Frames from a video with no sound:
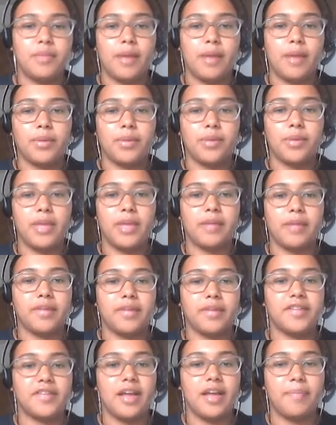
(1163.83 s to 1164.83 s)
I'm going to make
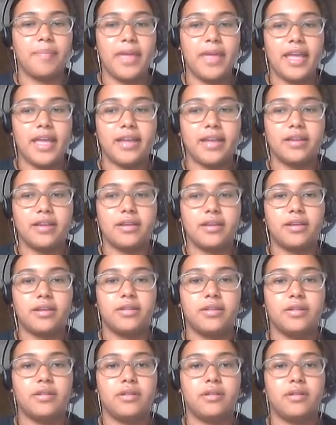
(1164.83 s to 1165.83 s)
my star
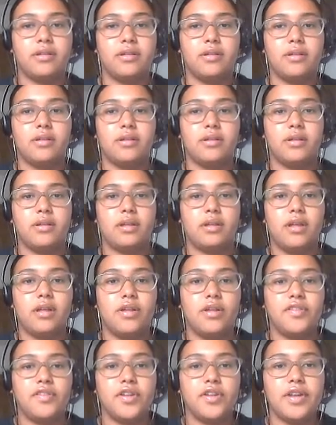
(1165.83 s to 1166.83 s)
pink.
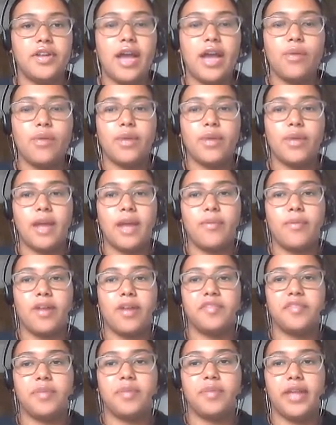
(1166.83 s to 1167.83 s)
So now when I
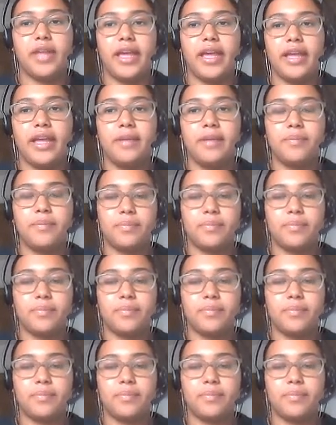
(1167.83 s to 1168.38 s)
press play,